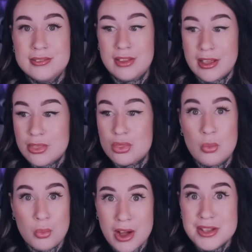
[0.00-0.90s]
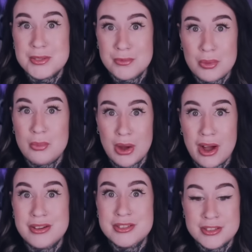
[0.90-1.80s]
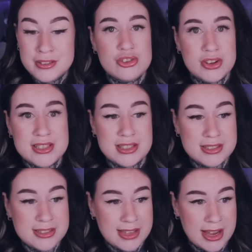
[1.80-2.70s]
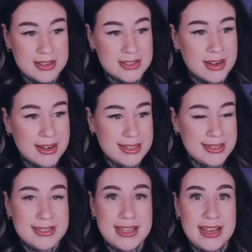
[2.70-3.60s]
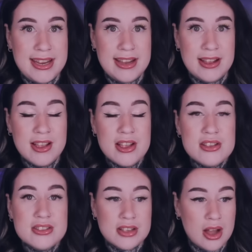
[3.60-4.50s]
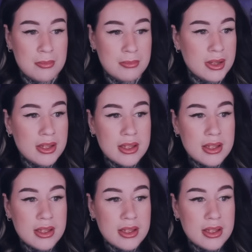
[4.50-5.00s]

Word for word: Like, the worst of the worst. Teresa sent Lindsay some